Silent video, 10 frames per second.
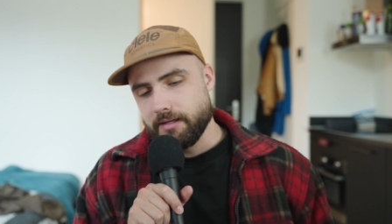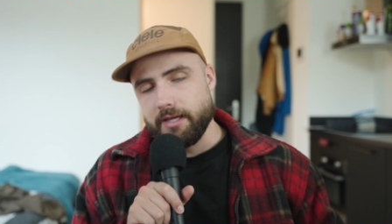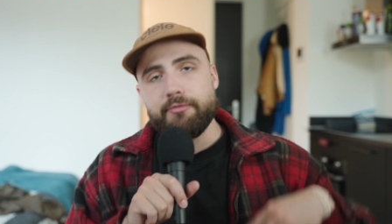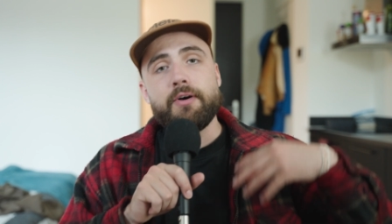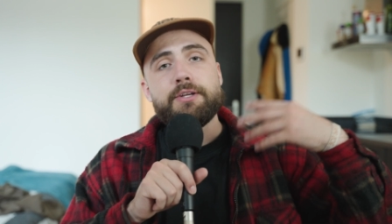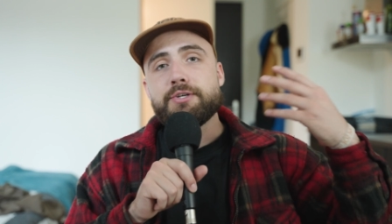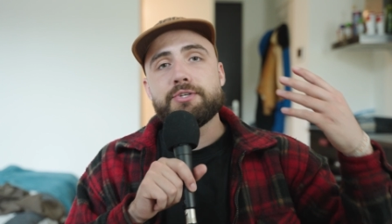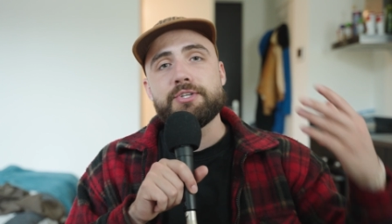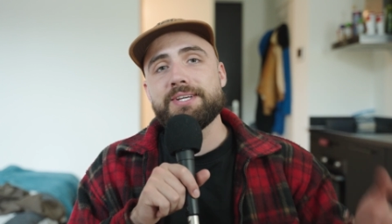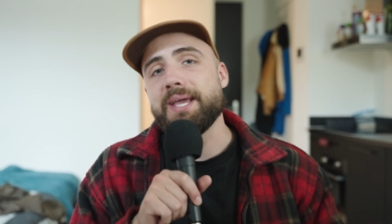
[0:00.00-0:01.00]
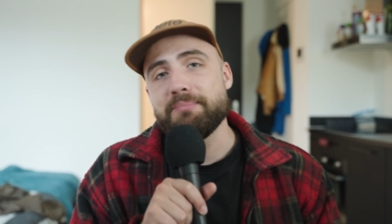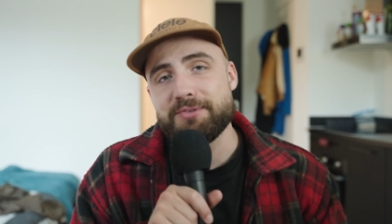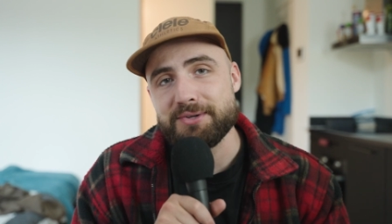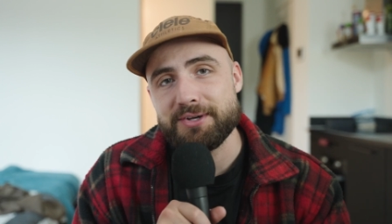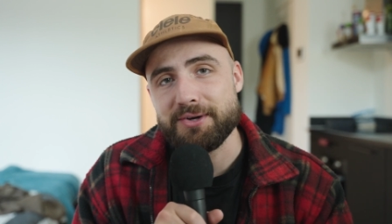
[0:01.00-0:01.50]
If I just skip
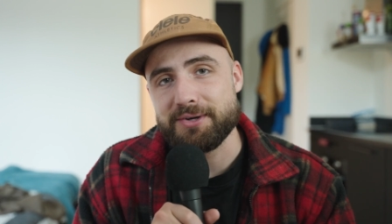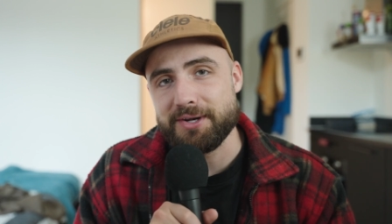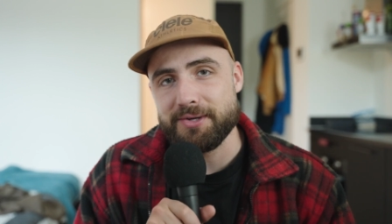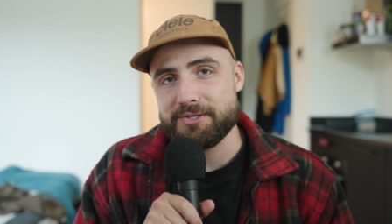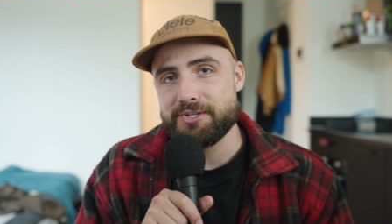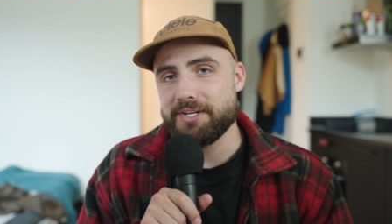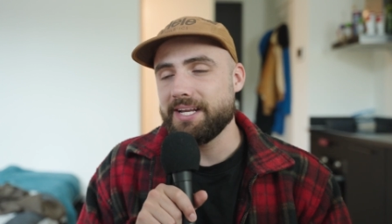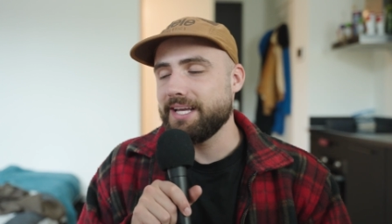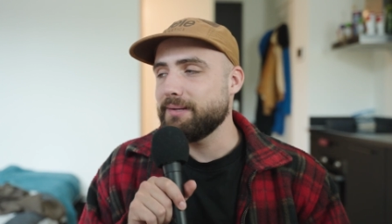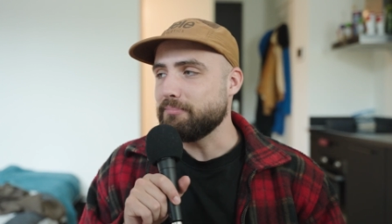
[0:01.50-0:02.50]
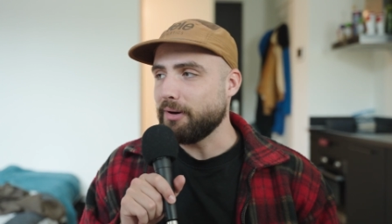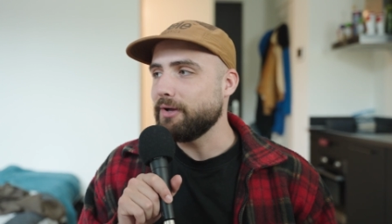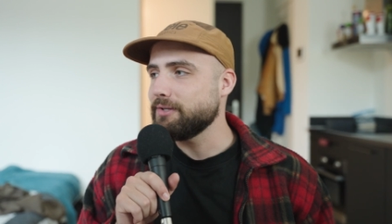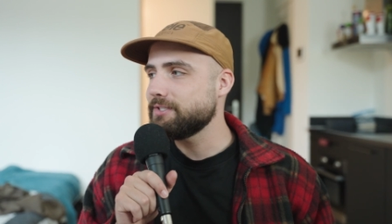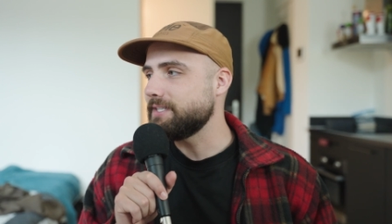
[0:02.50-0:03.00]
to the conclusion, it
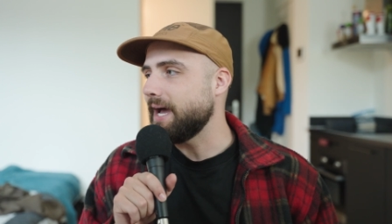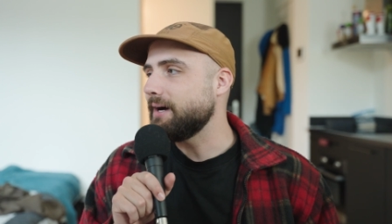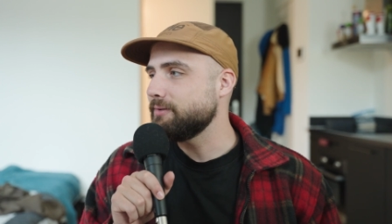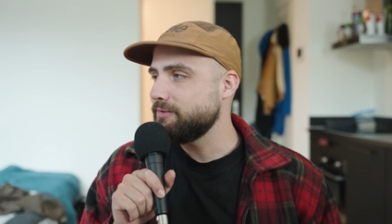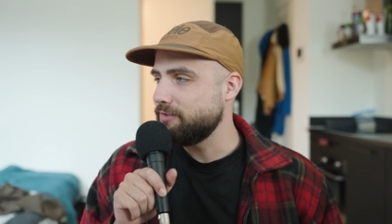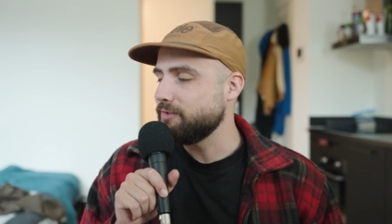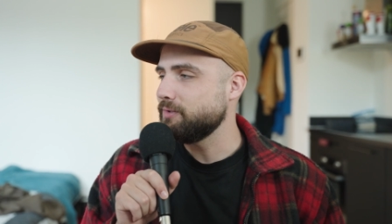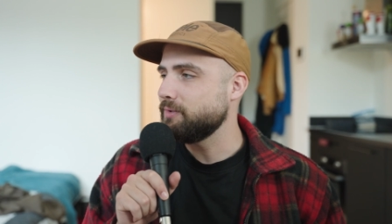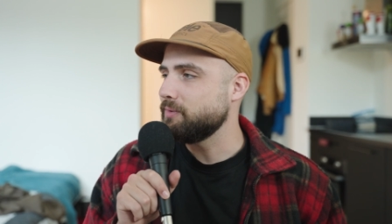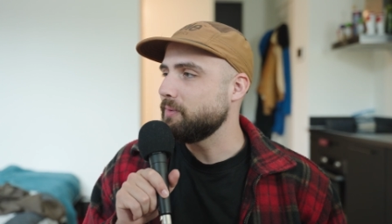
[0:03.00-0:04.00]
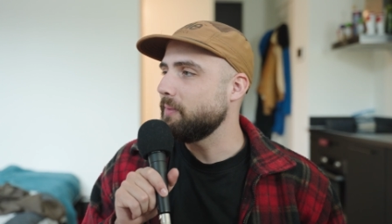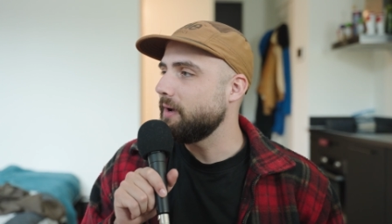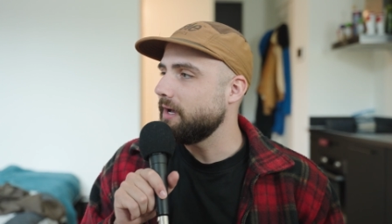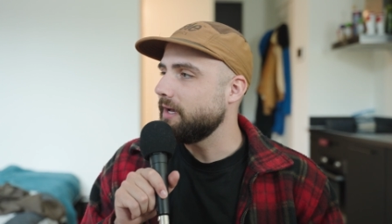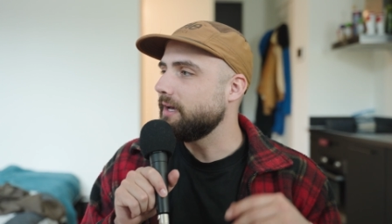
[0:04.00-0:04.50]
boils down to
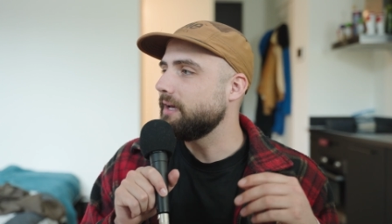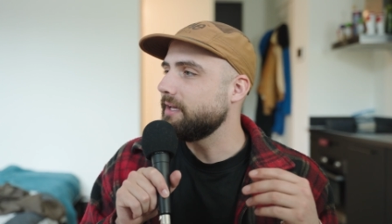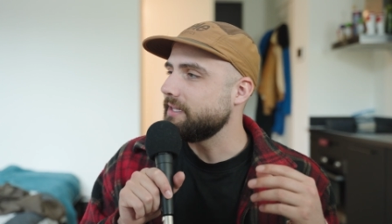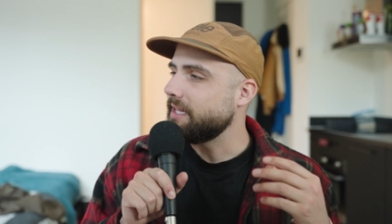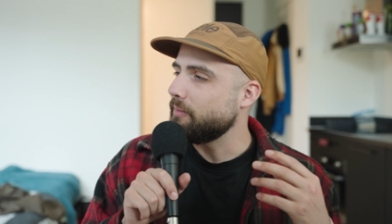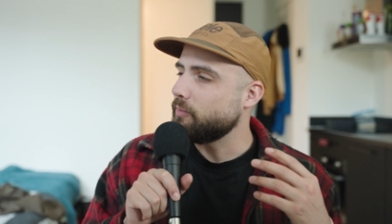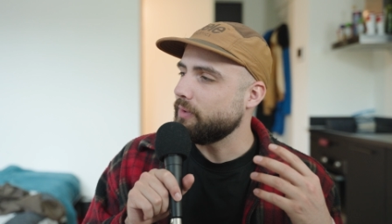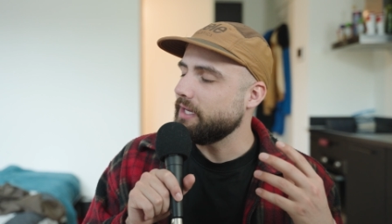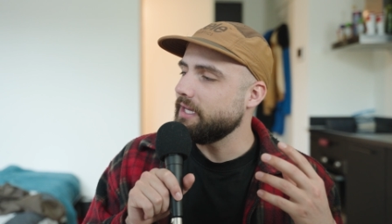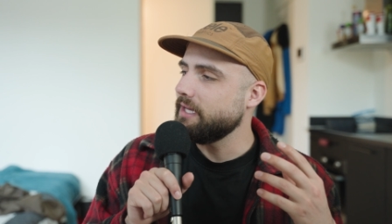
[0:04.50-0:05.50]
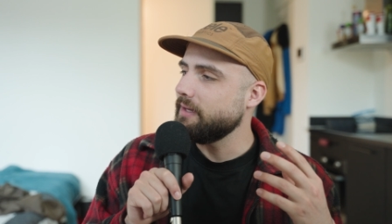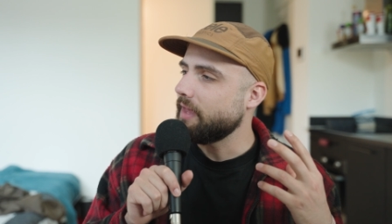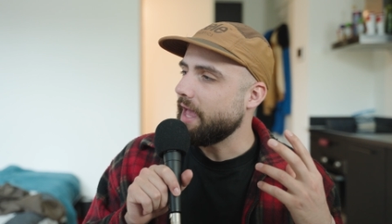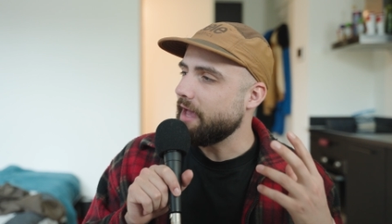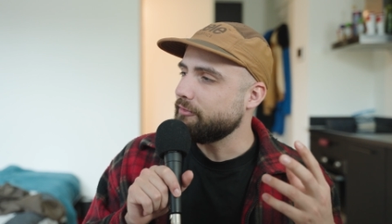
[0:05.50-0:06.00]
that we
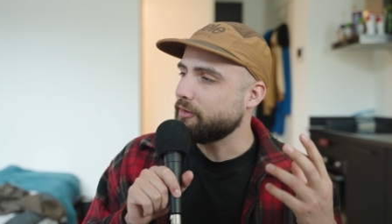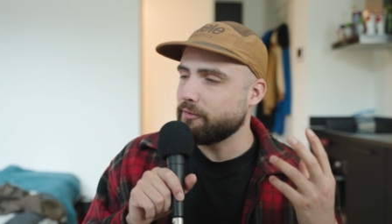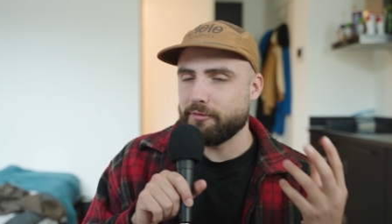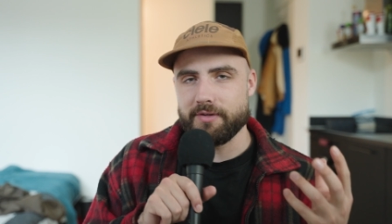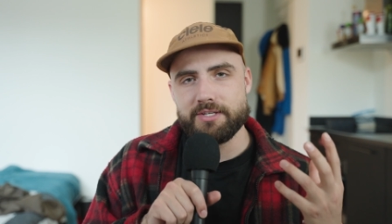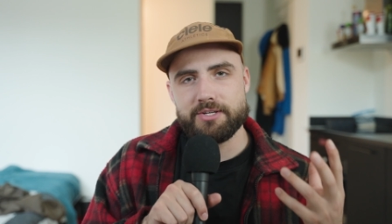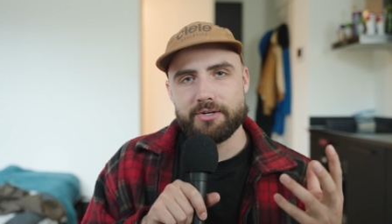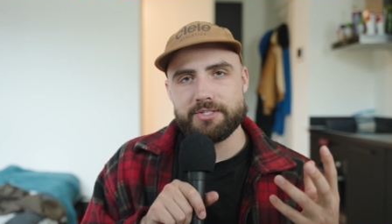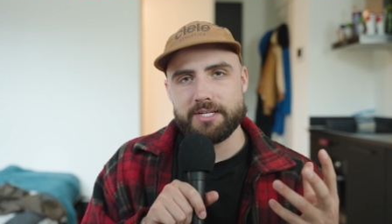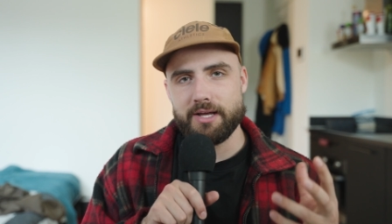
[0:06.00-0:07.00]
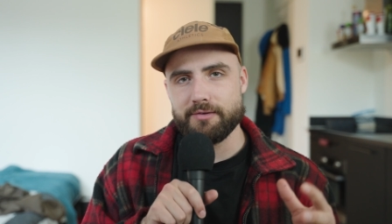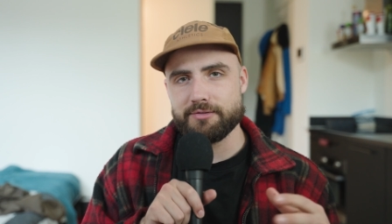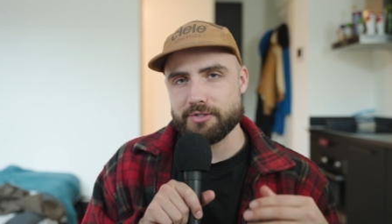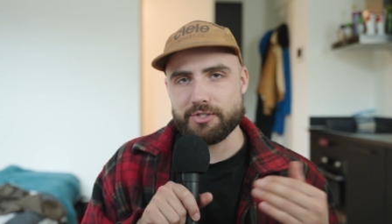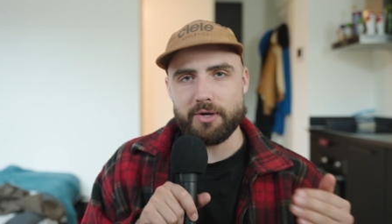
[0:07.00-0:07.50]
have convinced
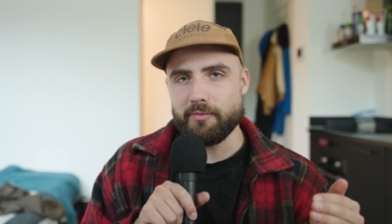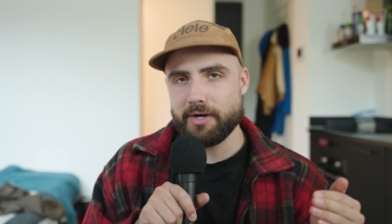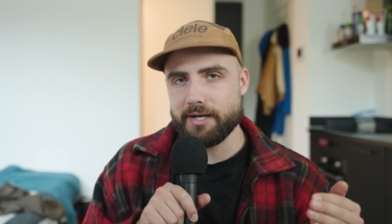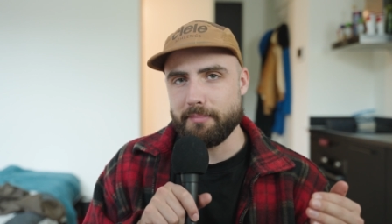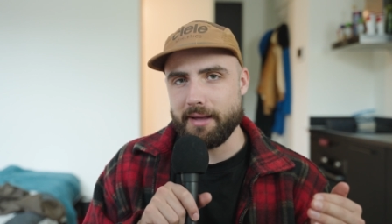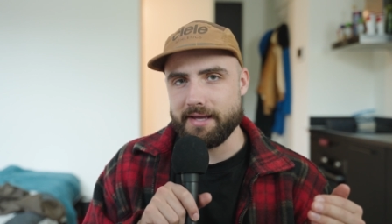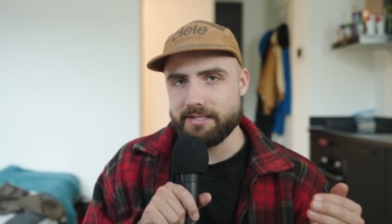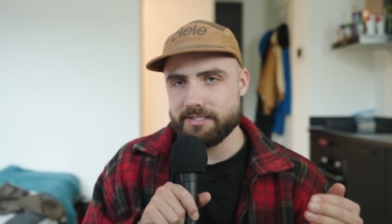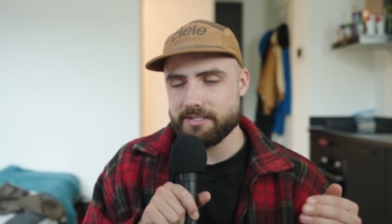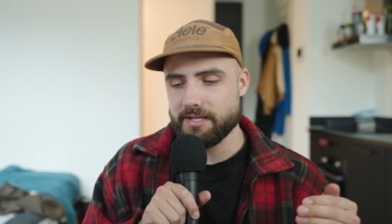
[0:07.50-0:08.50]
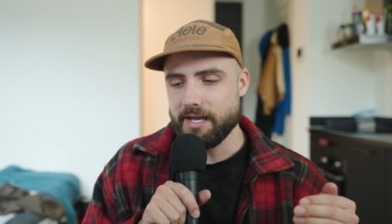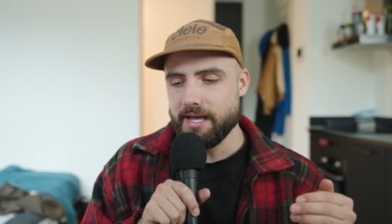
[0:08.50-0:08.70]
ourselves somewhere in the past